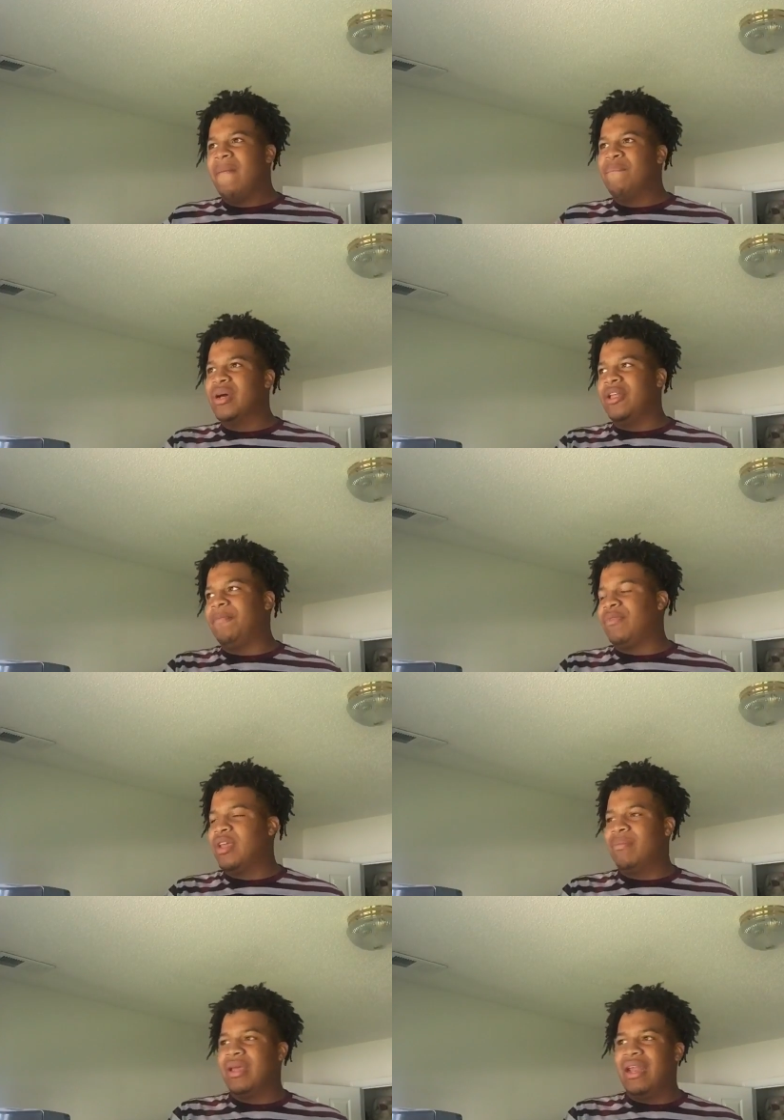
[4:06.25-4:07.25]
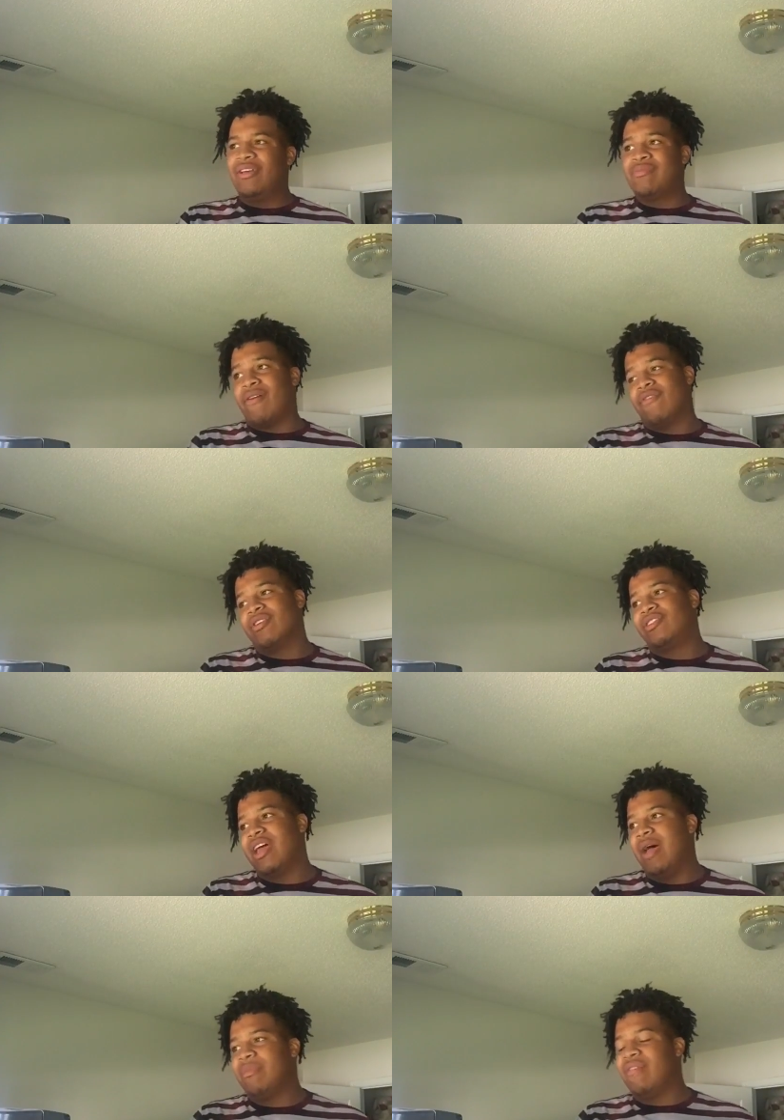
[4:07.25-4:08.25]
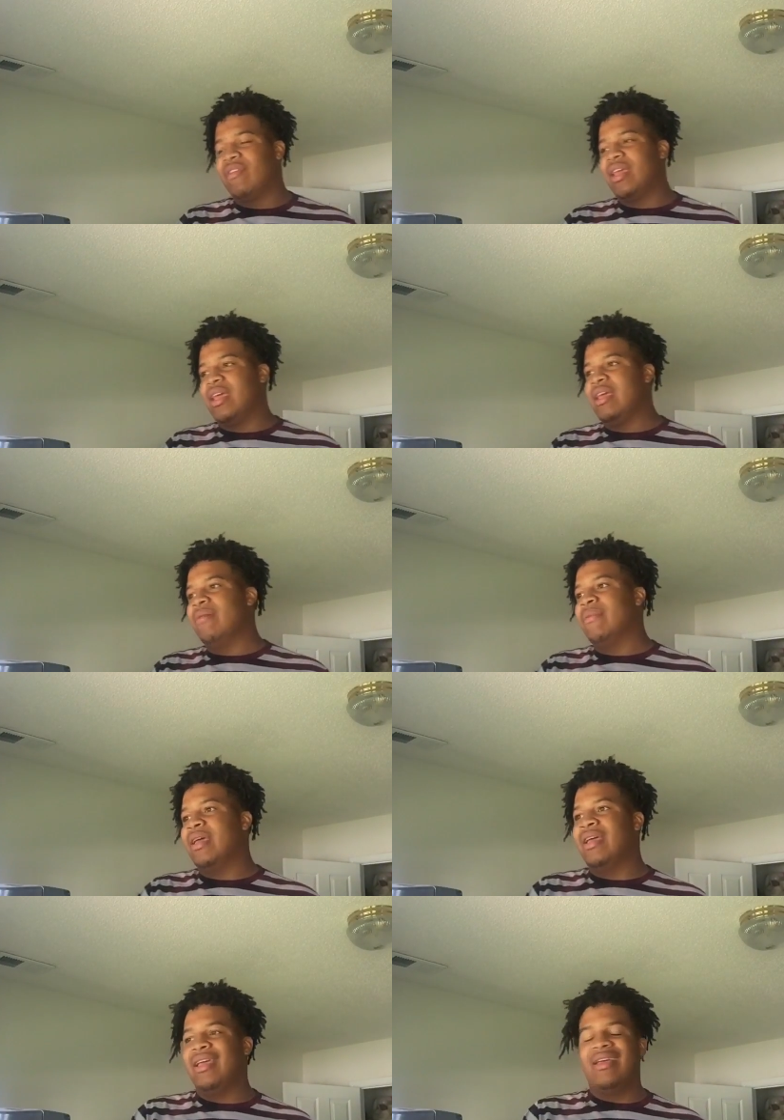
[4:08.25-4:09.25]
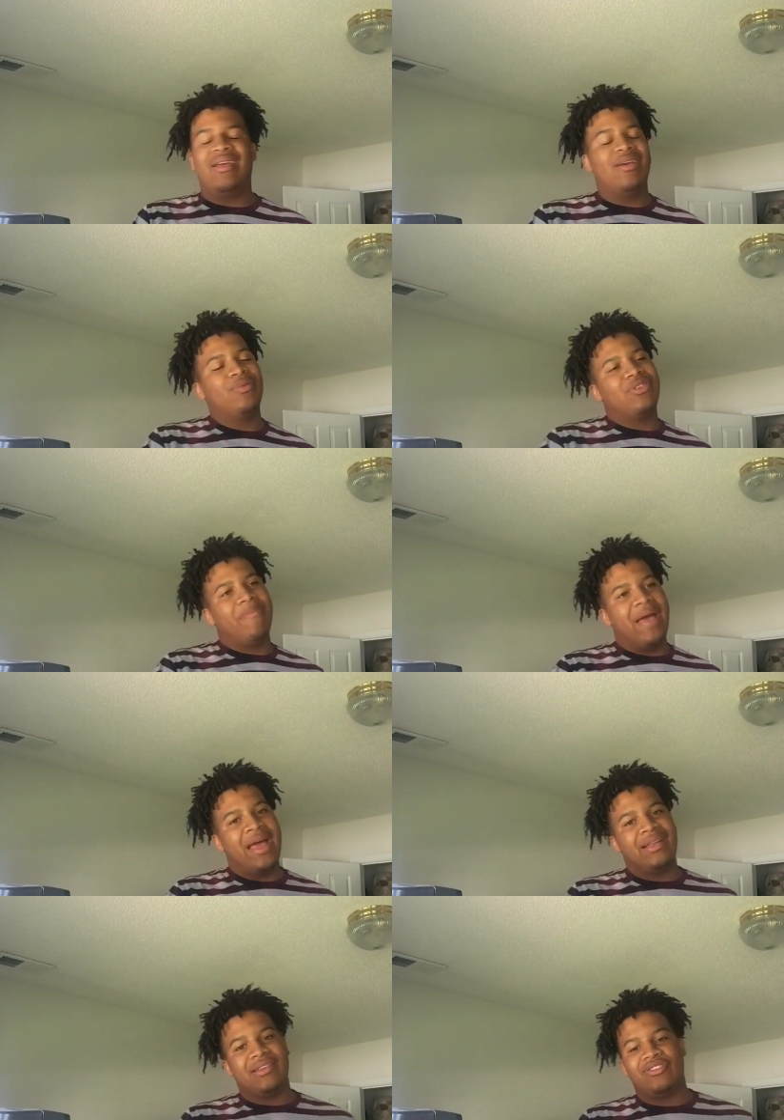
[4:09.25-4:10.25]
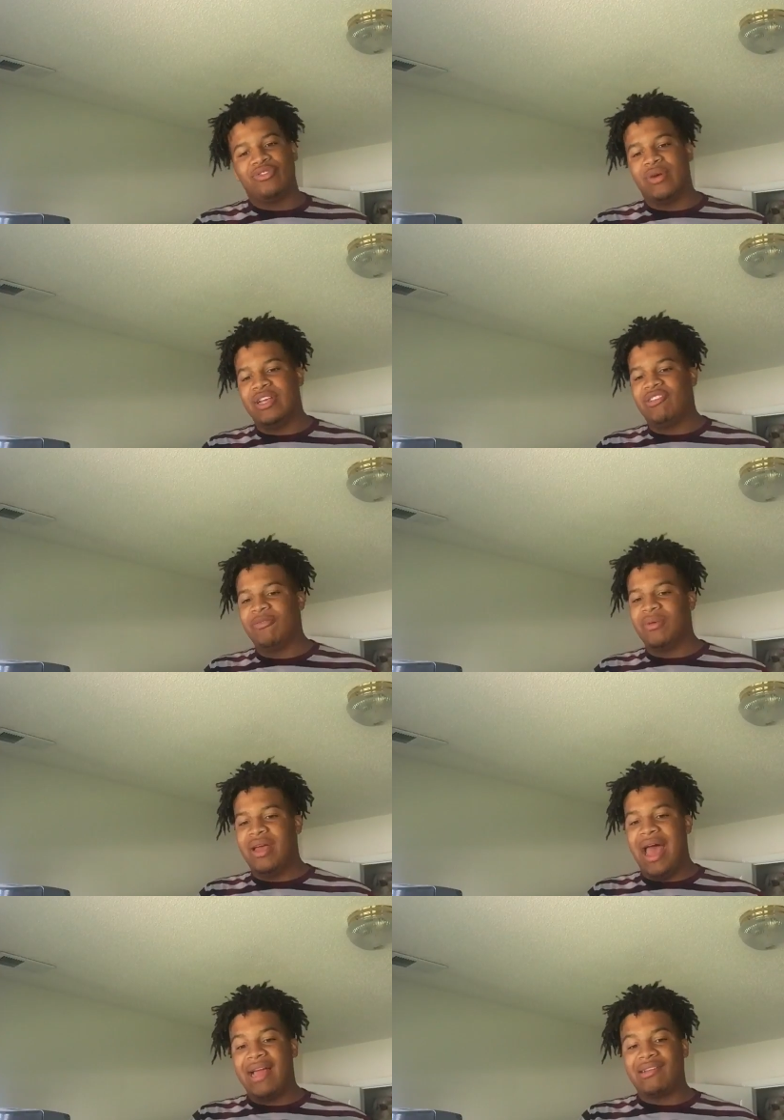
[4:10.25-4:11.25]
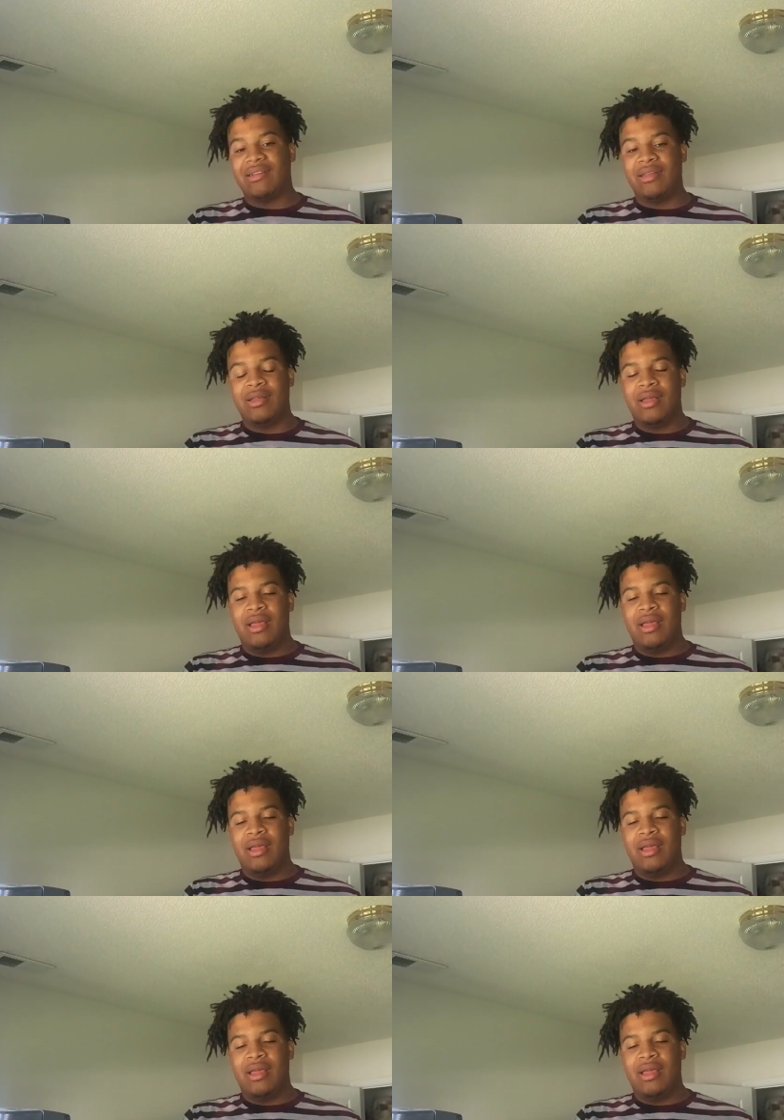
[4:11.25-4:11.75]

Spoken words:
But yeah, man, that was my first time giving head, man. It was a bad situation. But actually,